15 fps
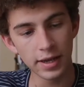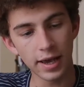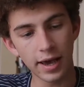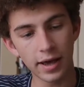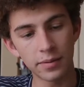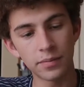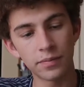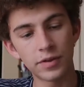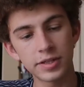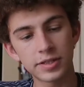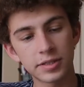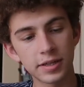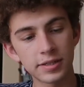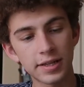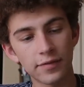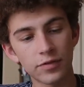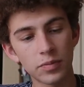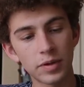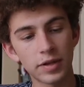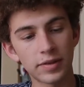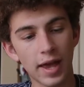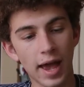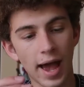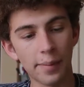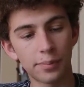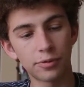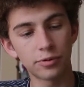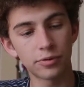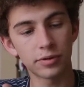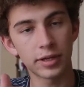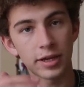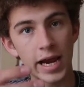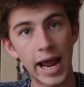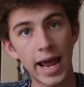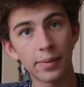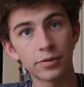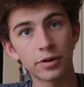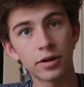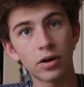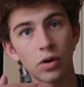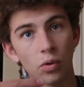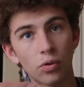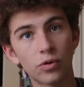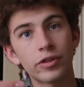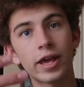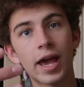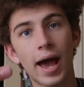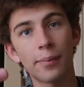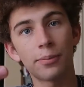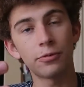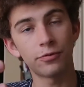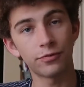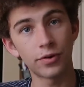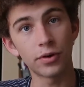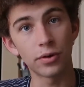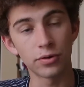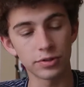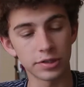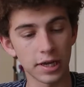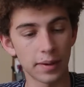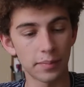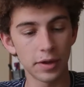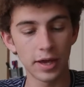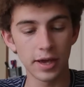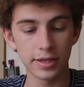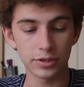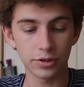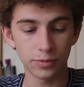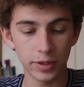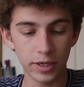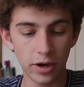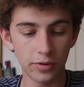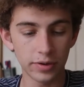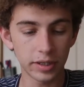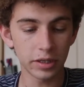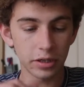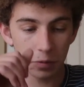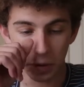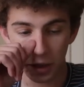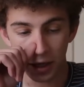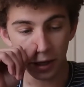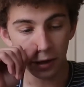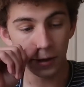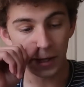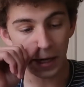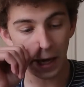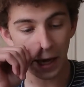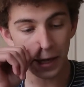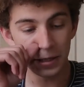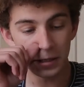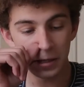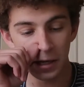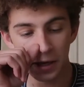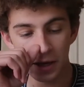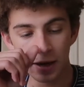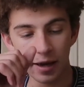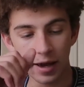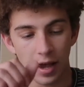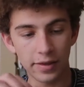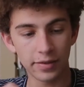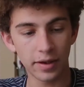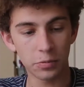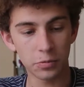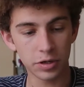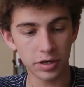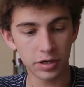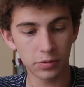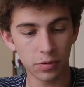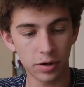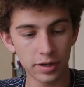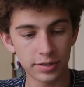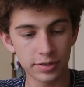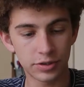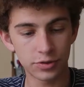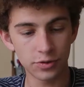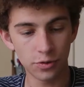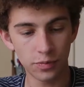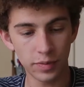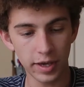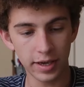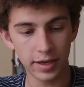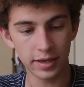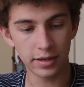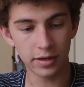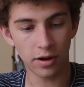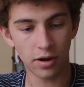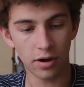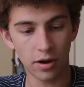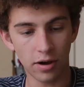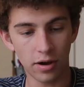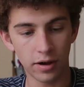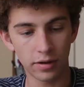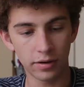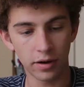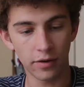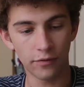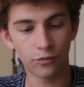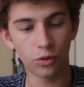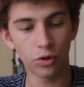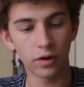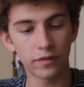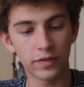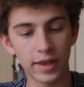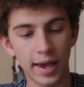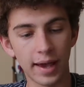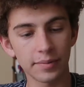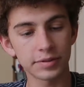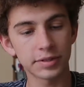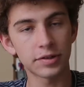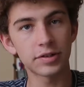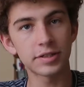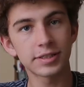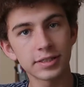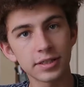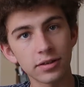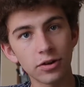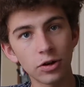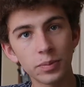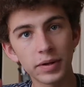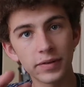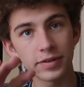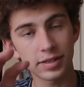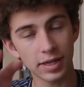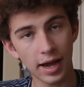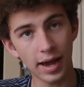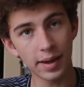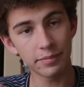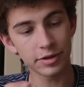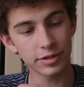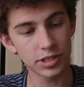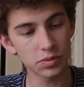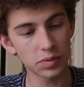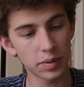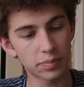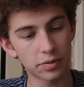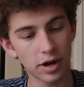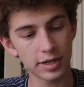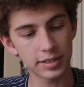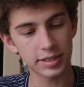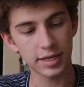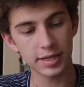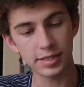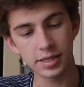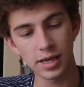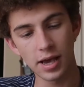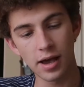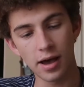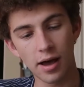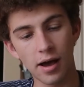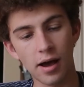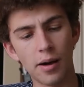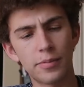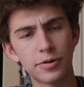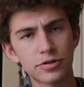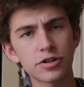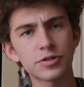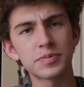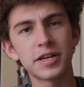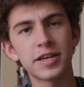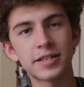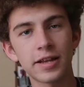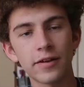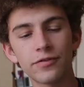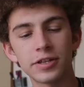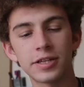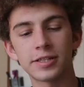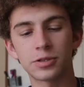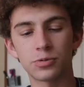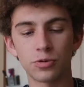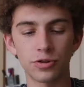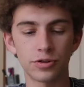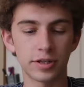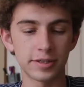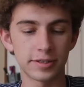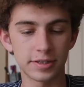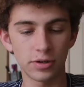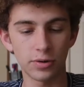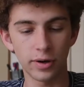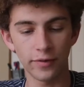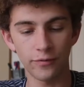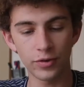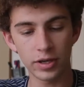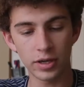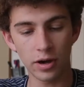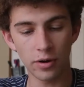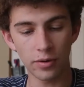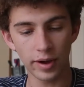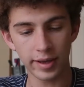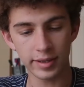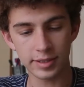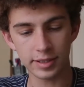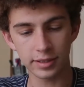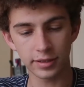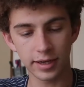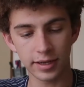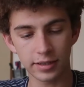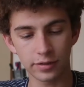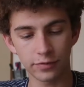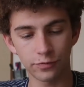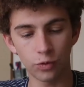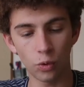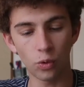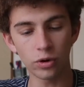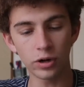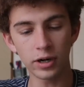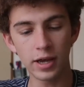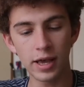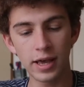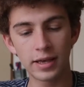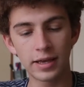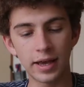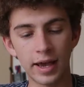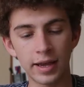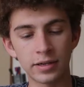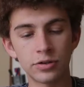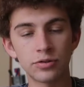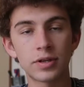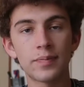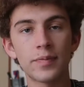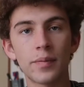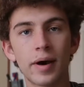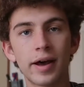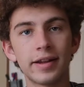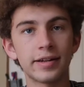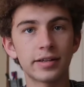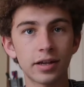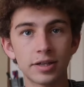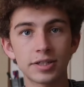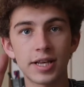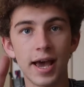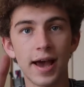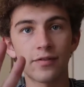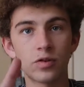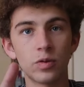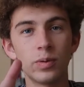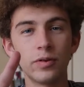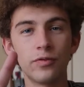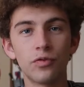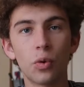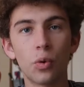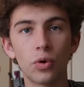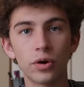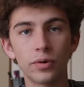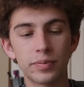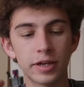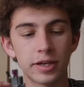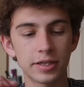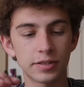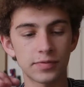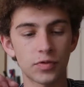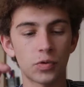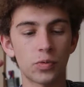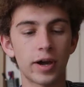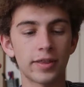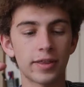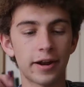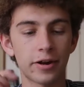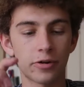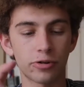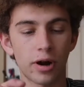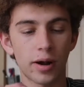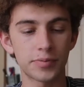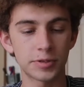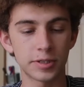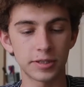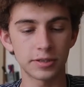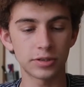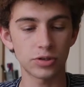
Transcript: And this does have to be in the Apple camera or the Apple Photos app. So we go in here and we click edit, and then we're gonna wanna zoom in on 4 of the apps. Now this is a little bit of a time consuming process, but trust me, it definitely is worth it. So if we go and select 4, and do keep in mind it does have to be 4 because of the way that it crops in.